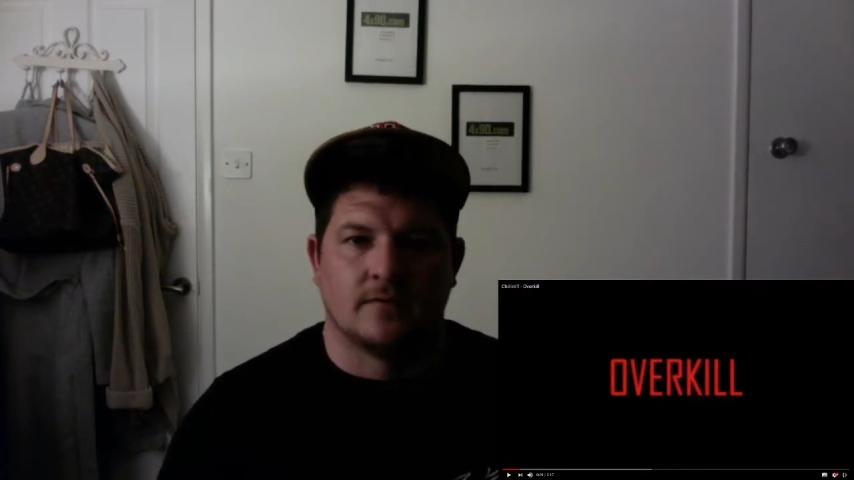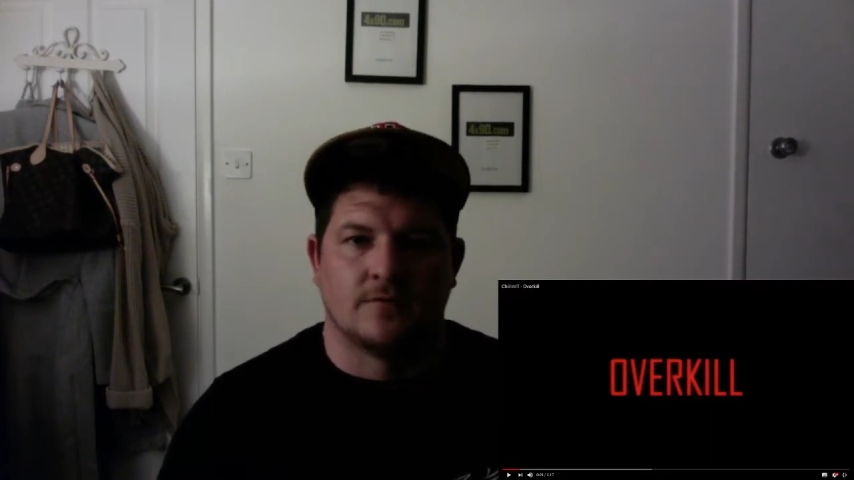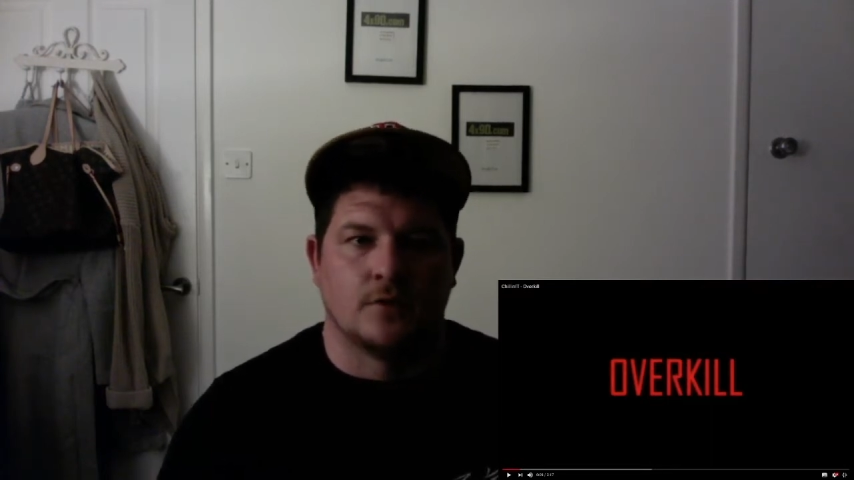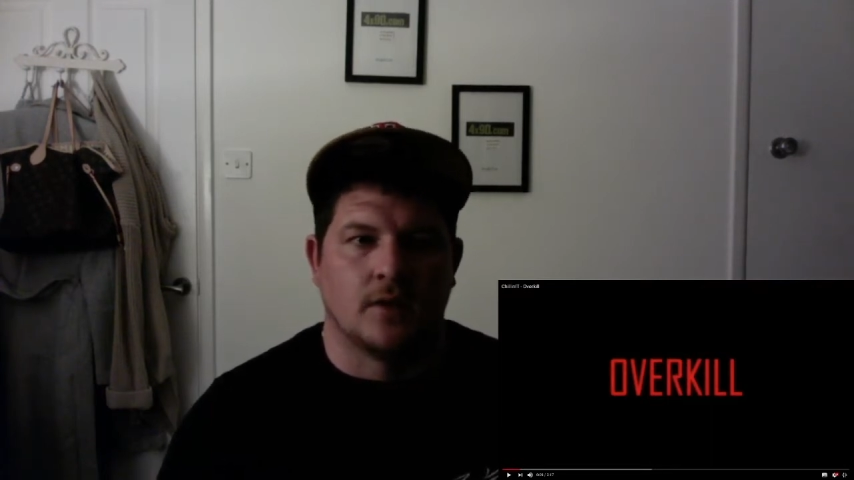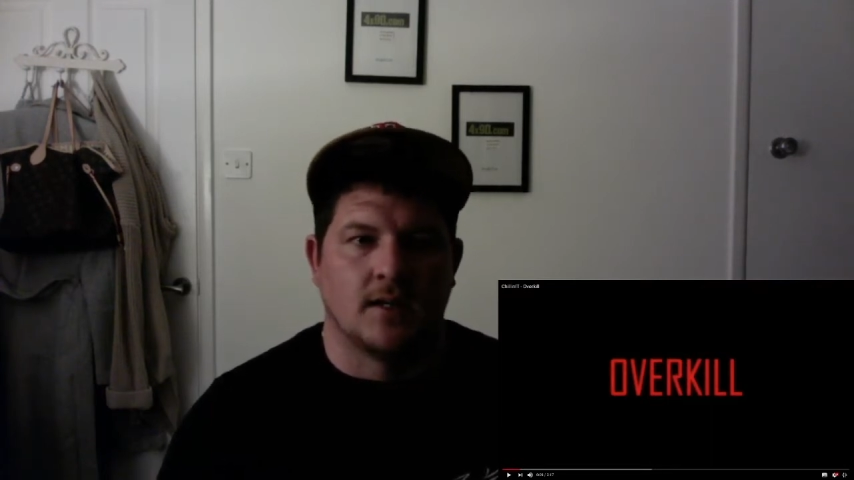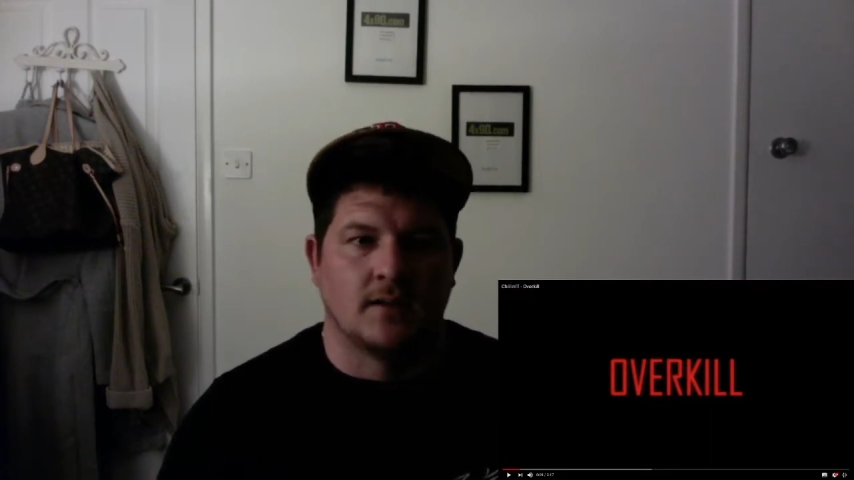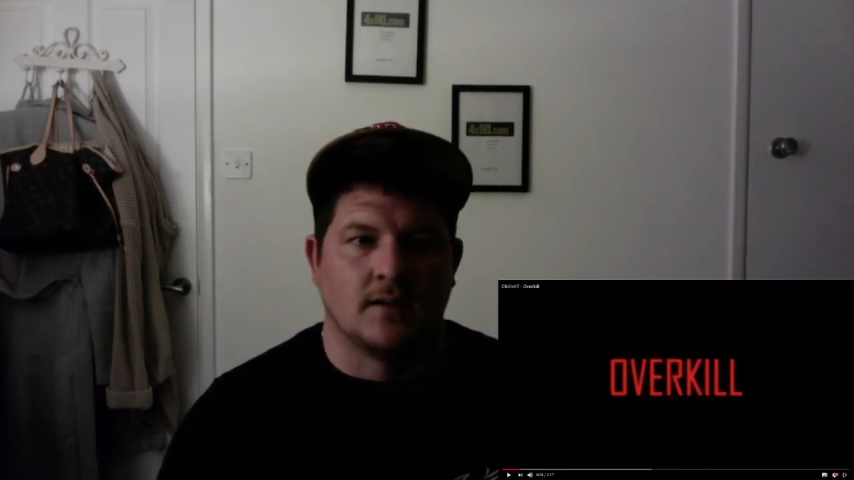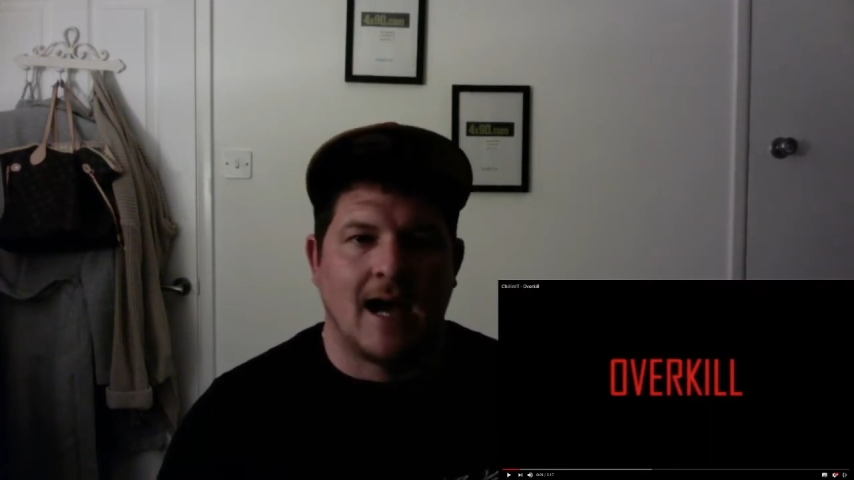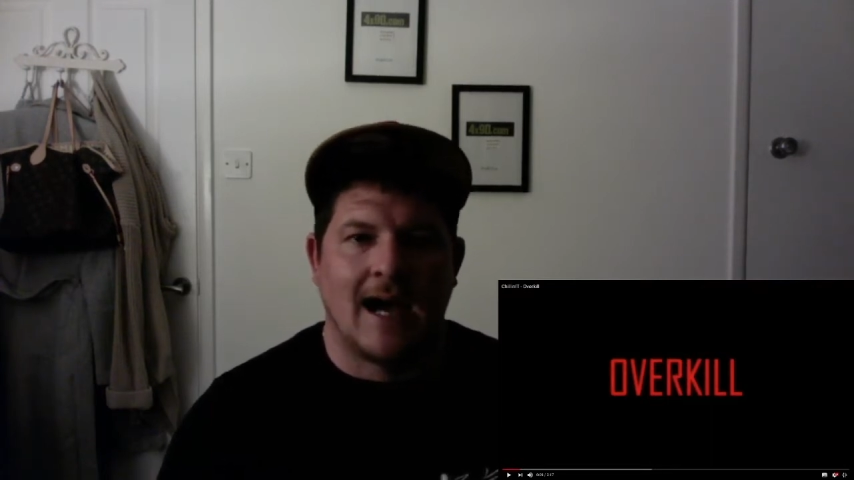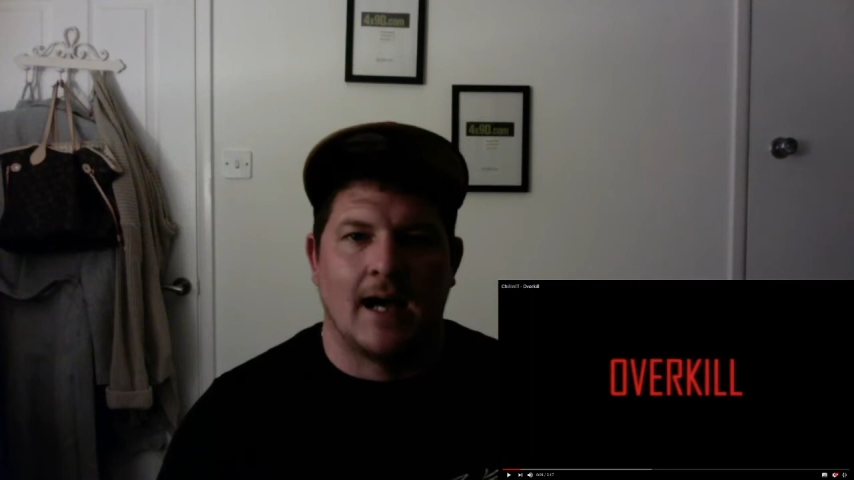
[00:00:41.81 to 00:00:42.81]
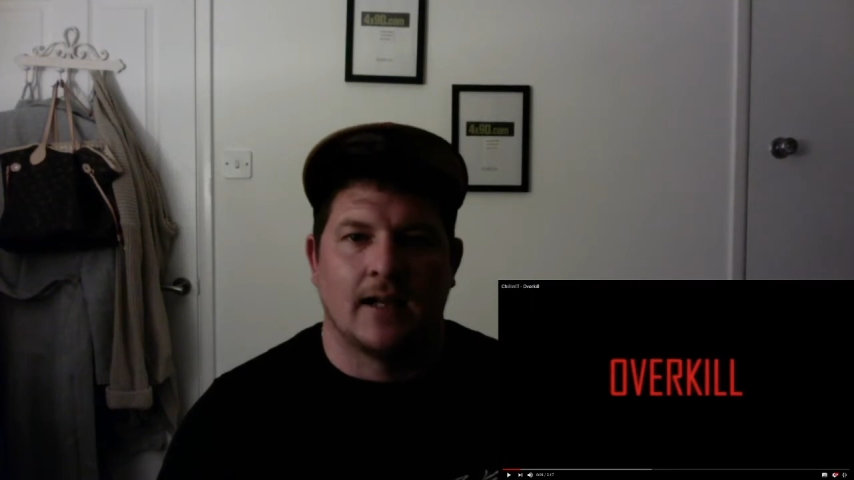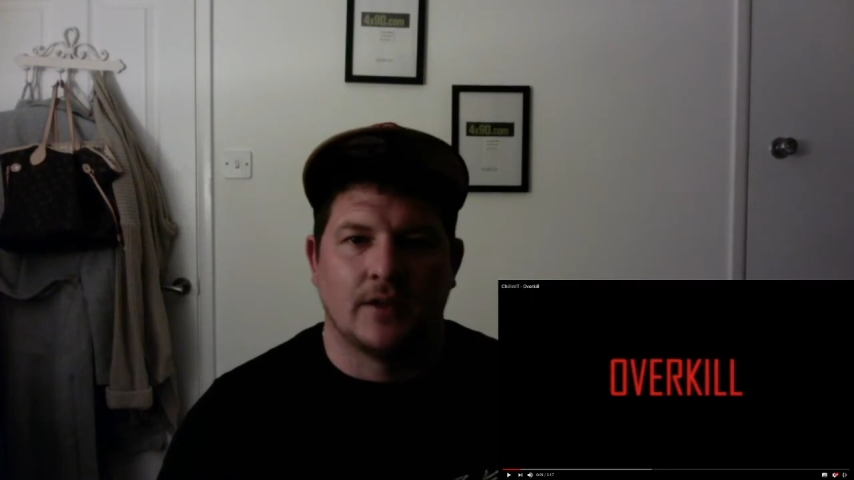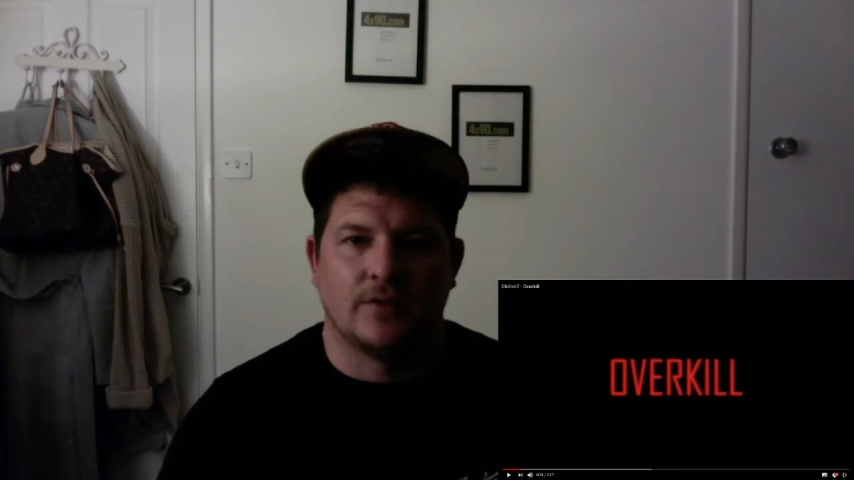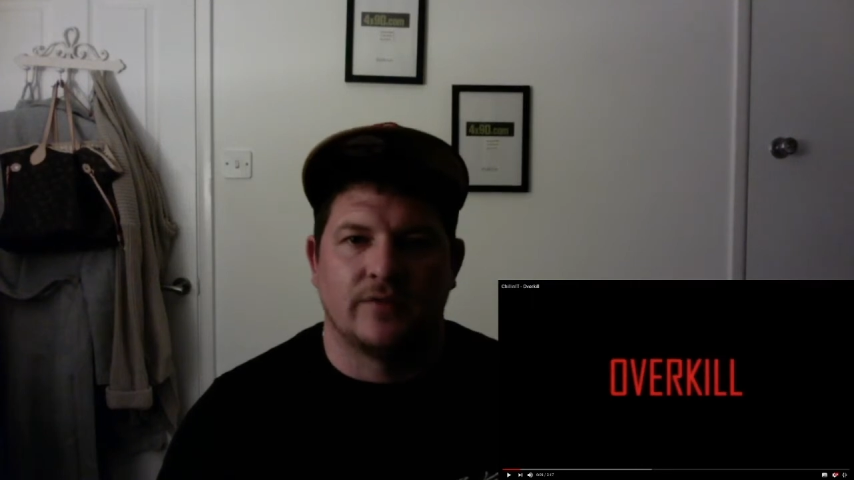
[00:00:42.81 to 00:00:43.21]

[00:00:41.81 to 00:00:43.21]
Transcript: fucking hard as